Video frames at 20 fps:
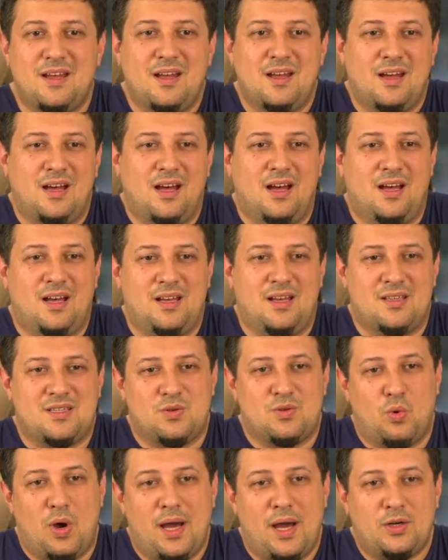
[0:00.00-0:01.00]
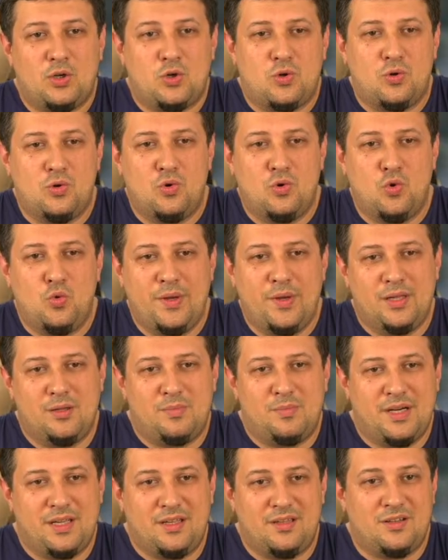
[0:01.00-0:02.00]
The one who will
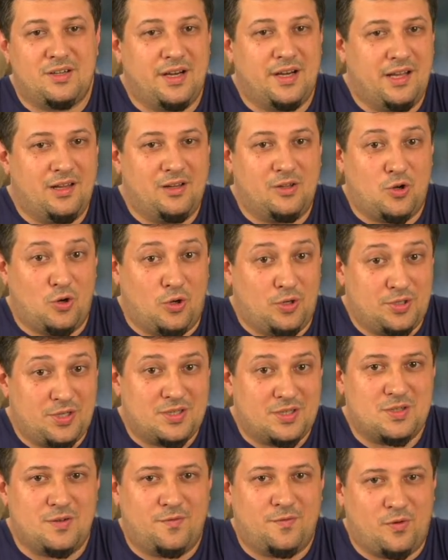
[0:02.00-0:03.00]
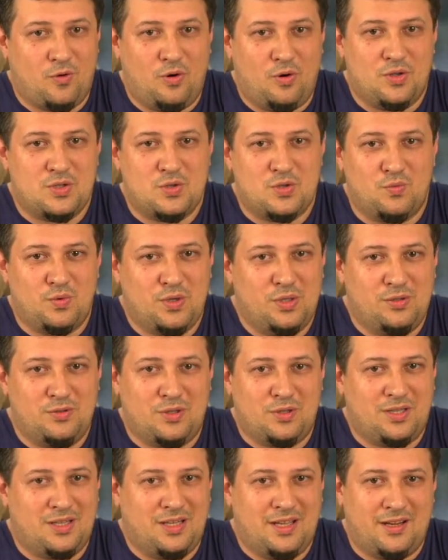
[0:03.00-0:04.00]
bring real contracts, of course, will
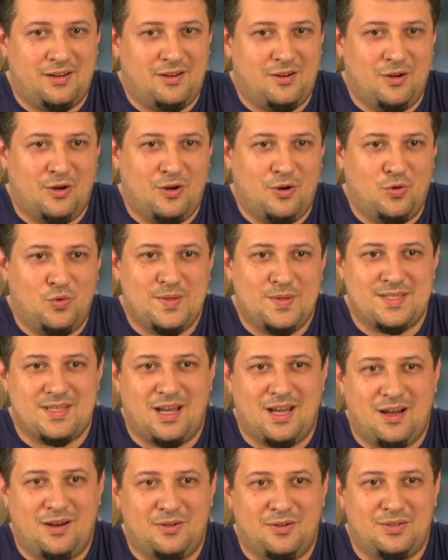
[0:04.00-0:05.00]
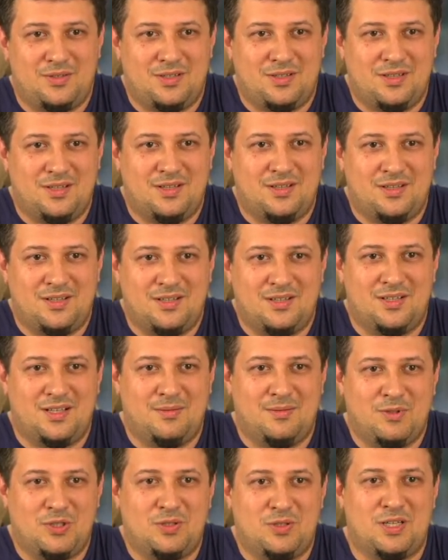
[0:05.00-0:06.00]
not let go without
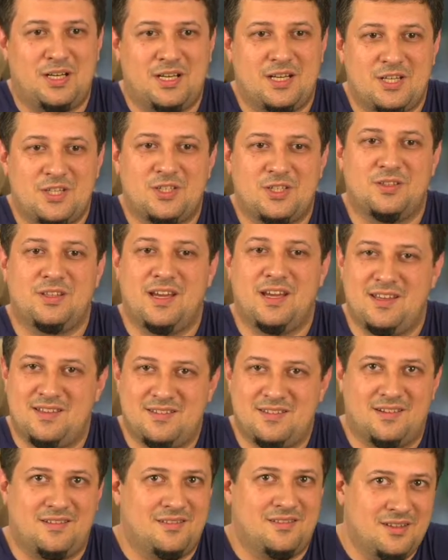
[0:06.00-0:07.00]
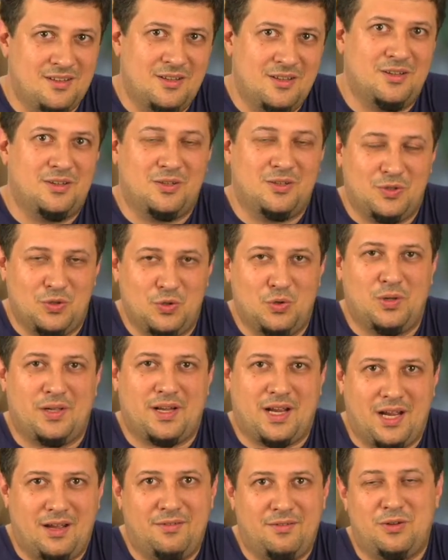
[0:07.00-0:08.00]
remuneration either. You'll
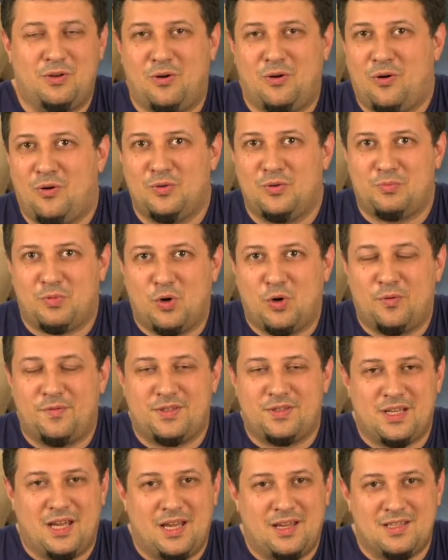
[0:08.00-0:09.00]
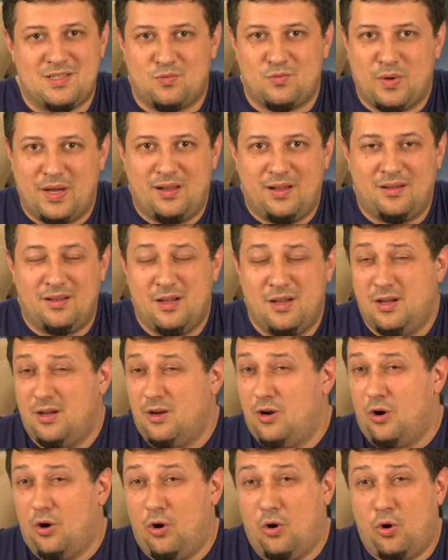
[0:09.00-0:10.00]
have your own profit as well.
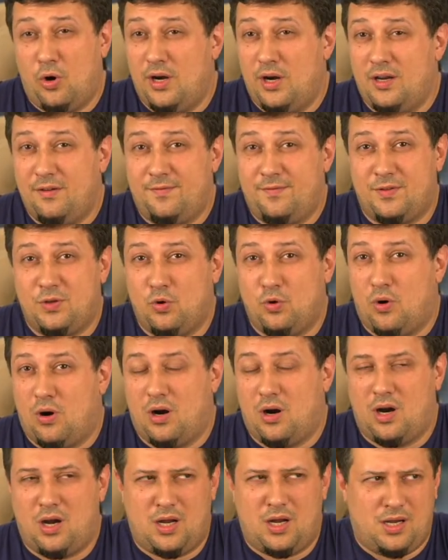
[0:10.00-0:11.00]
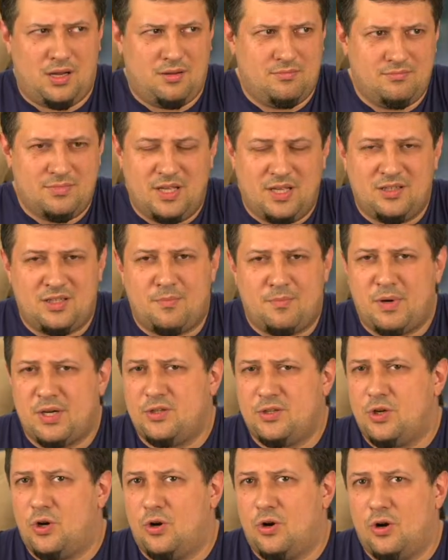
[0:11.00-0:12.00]
Or if you are an
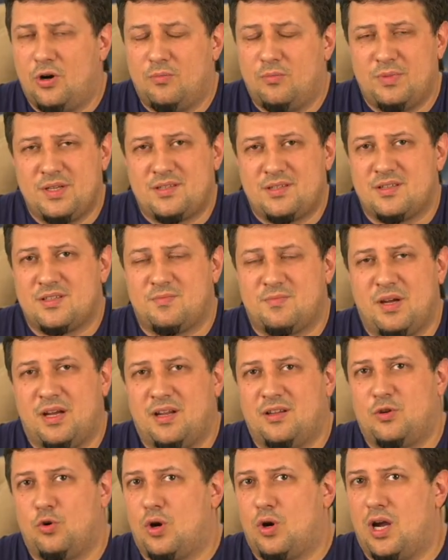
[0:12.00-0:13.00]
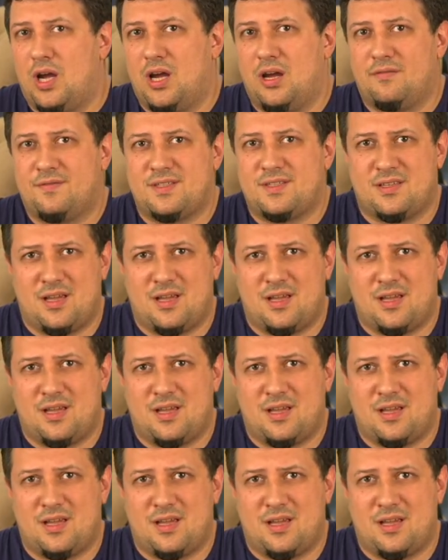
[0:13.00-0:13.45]
entrepreneur, businessman, you have